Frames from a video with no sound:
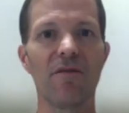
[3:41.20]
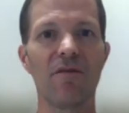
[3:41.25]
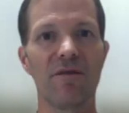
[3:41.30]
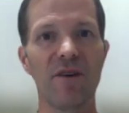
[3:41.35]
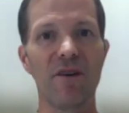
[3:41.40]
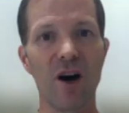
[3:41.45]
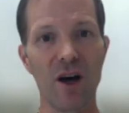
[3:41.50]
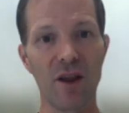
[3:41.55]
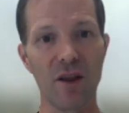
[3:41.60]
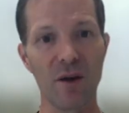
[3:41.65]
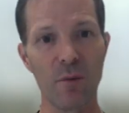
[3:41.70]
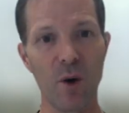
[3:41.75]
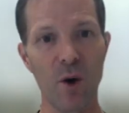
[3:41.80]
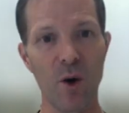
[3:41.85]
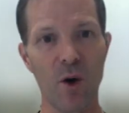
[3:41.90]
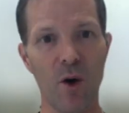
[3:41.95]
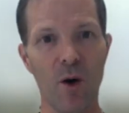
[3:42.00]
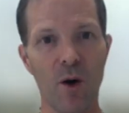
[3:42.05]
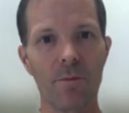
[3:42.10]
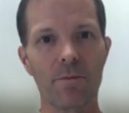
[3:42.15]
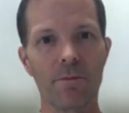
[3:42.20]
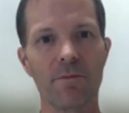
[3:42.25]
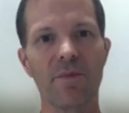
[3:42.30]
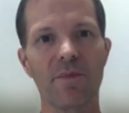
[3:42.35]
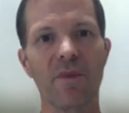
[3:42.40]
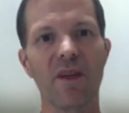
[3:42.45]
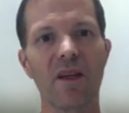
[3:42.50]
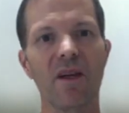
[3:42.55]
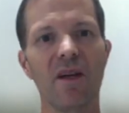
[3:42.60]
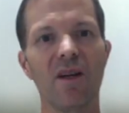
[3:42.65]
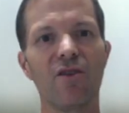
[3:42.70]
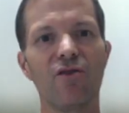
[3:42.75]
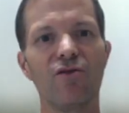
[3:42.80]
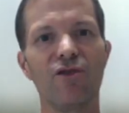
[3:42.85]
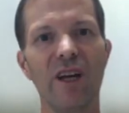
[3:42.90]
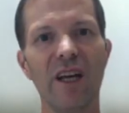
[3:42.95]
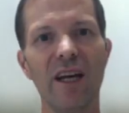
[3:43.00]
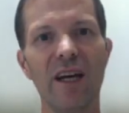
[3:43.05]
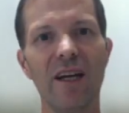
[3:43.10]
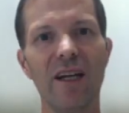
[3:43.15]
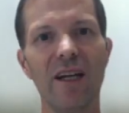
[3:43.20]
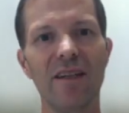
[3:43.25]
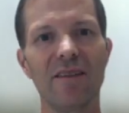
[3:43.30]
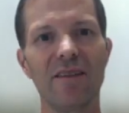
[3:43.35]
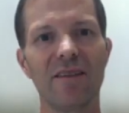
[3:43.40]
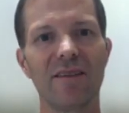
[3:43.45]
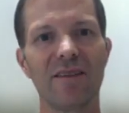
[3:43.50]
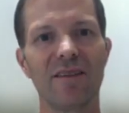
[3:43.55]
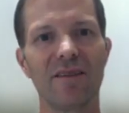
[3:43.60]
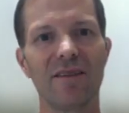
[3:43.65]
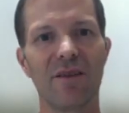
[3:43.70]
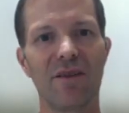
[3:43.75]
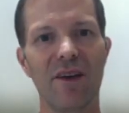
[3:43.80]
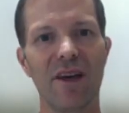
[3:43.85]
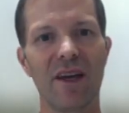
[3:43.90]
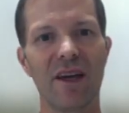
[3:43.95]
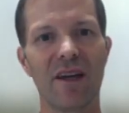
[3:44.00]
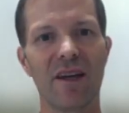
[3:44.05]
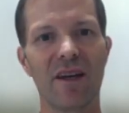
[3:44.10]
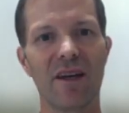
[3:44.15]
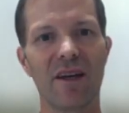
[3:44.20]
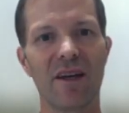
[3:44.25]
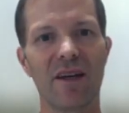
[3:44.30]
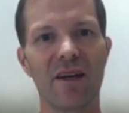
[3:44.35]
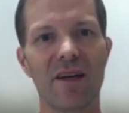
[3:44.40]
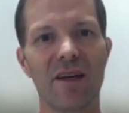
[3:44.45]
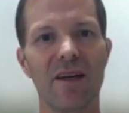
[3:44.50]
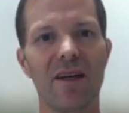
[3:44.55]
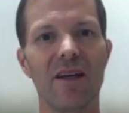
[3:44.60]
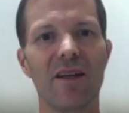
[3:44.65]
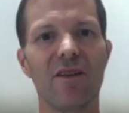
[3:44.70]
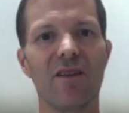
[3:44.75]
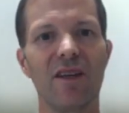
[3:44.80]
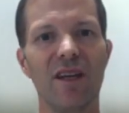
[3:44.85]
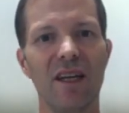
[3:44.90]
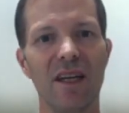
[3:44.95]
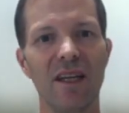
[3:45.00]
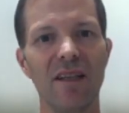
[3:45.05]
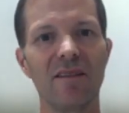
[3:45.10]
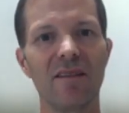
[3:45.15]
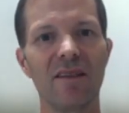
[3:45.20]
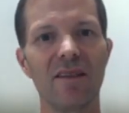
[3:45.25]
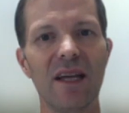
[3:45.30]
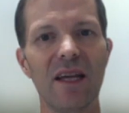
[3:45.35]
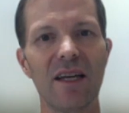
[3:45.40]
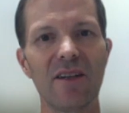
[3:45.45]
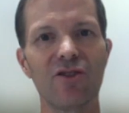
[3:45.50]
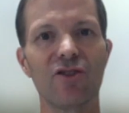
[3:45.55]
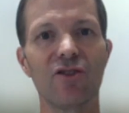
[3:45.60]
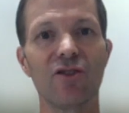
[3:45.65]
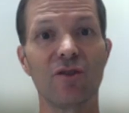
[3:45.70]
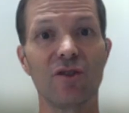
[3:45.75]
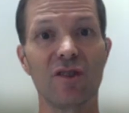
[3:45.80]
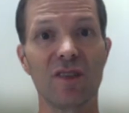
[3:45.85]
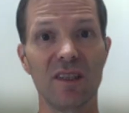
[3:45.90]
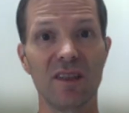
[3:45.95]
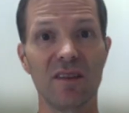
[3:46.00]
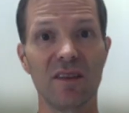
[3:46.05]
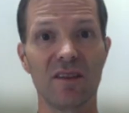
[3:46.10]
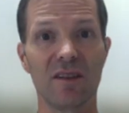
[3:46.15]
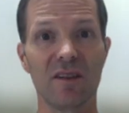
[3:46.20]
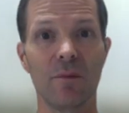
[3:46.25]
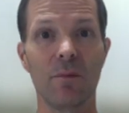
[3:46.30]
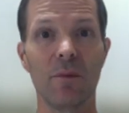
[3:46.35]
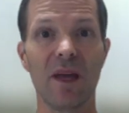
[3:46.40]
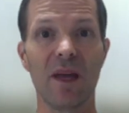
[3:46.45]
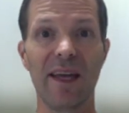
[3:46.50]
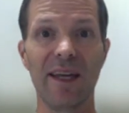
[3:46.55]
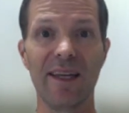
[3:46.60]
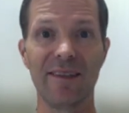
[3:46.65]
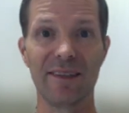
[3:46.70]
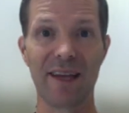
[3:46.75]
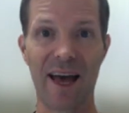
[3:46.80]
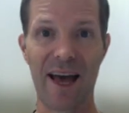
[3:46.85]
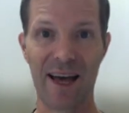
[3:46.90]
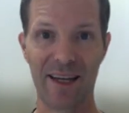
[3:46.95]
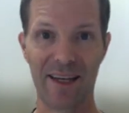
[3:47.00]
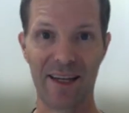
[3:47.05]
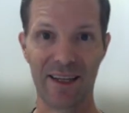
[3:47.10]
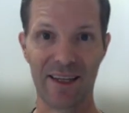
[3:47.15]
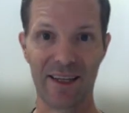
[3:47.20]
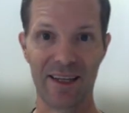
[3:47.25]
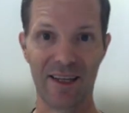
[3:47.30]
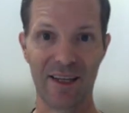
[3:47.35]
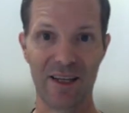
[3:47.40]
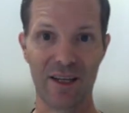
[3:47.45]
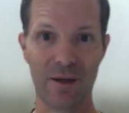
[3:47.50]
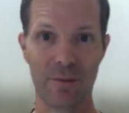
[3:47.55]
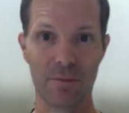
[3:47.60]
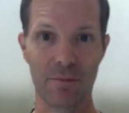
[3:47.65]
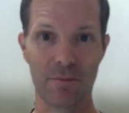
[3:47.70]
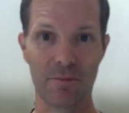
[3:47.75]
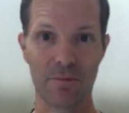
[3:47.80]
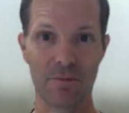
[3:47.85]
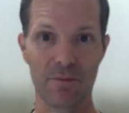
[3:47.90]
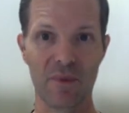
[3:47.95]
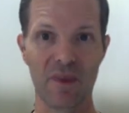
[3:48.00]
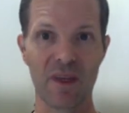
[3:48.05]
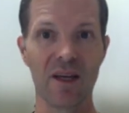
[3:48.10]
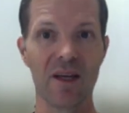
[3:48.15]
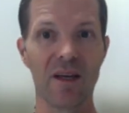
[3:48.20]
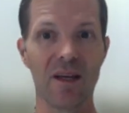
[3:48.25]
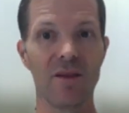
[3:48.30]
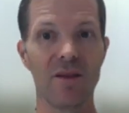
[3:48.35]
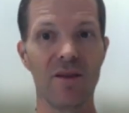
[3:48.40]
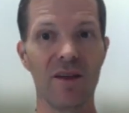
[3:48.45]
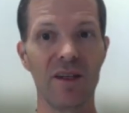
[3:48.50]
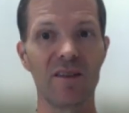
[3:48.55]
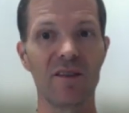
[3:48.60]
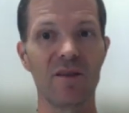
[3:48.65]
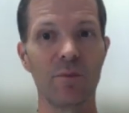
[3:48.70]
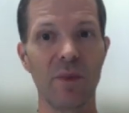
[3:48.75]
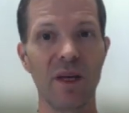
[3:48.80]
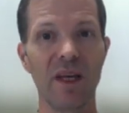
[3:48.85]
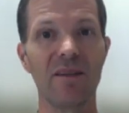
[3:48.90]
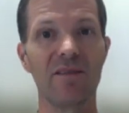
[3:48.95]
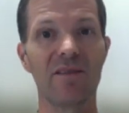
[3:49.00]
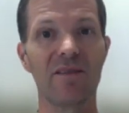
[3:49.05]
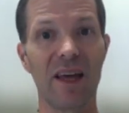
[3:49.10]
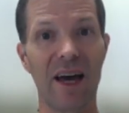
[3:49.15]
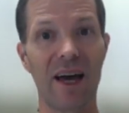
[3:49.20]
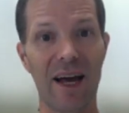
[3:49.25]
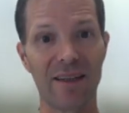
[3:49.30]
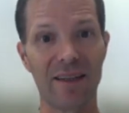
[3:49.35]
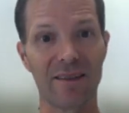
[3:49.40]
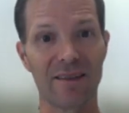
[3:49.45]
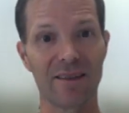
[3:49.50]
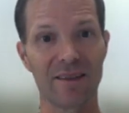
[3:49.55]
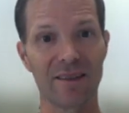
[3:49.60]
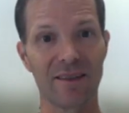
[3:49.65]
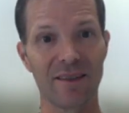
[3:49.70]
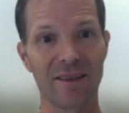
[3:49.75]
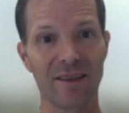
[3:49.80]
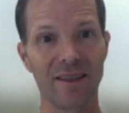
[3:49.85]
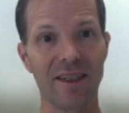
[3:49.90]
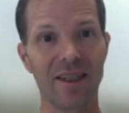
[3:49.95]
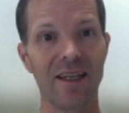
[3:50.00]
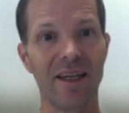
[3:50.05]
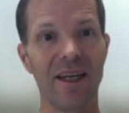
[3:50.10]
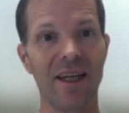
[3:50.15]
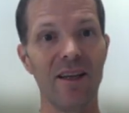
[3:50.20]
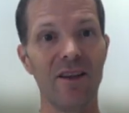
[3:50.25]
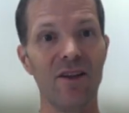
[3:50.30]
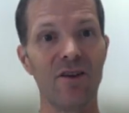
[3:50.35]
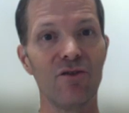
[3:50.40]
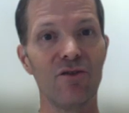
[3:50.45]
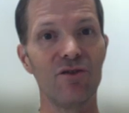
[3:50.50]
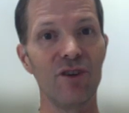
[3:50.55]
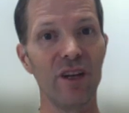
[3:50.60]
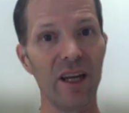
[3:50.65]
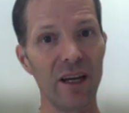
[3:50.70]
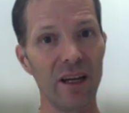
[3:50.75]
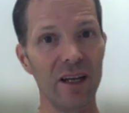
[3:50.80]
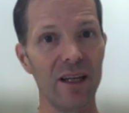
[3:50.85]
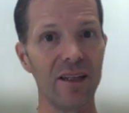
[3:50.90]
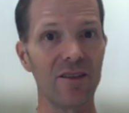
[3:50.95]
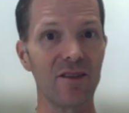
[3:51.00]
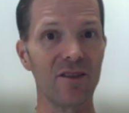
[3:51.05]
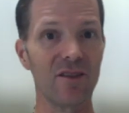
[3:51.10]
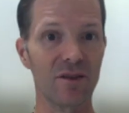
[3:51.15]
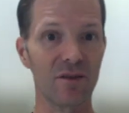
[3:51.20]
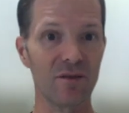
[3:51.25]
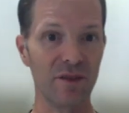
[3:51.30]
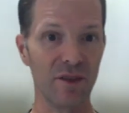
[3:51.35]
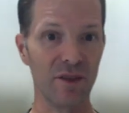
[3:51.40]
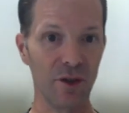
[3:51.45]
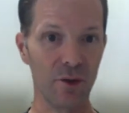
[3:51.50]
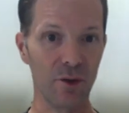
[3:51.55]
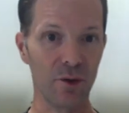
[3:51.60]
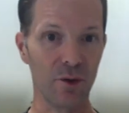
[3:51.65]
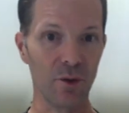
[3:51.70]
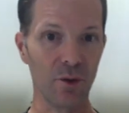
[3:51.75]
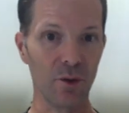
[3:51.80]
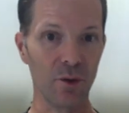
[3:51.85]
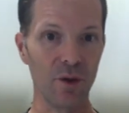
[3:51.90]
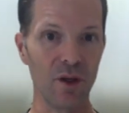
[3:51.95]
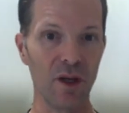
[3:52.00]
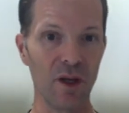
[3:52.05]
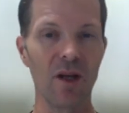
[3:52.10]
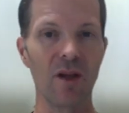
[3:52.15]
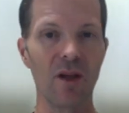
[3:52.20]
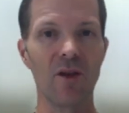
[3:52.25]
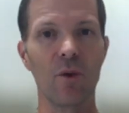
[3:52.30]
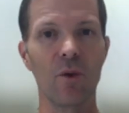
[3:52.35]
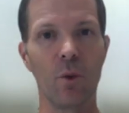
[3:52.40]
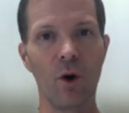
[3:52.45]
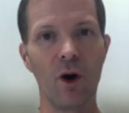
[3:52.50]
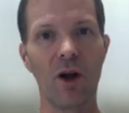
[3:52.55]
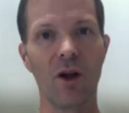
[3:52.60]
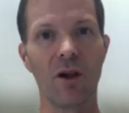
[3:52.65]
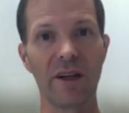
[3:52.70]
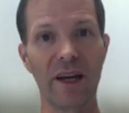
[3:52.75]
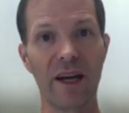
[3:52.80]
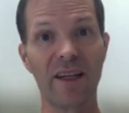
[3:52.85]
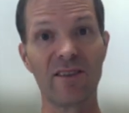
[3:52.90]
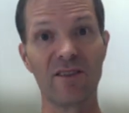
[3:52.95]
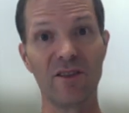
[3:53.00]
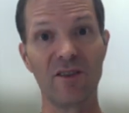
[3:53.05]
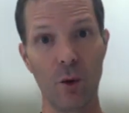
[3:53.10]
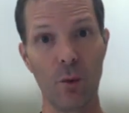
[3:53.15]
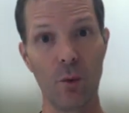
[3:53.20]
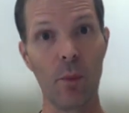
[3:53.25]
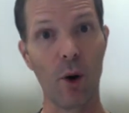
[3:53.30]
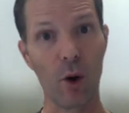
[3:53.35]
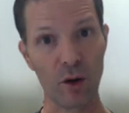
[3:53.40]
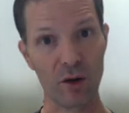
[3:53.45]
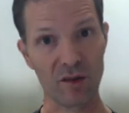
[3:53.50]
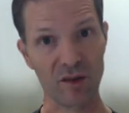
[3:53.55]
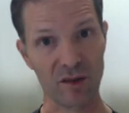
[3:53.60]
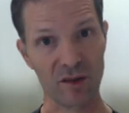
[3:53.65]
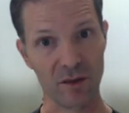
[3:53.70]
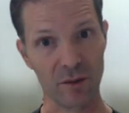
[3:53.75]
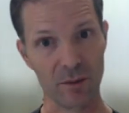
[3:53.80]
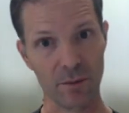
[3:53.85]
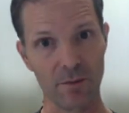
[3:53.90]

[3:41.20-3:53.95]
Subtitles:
Furthermore, realists think the international system is anarchy. This means that, in the realists' view, the world has no boss.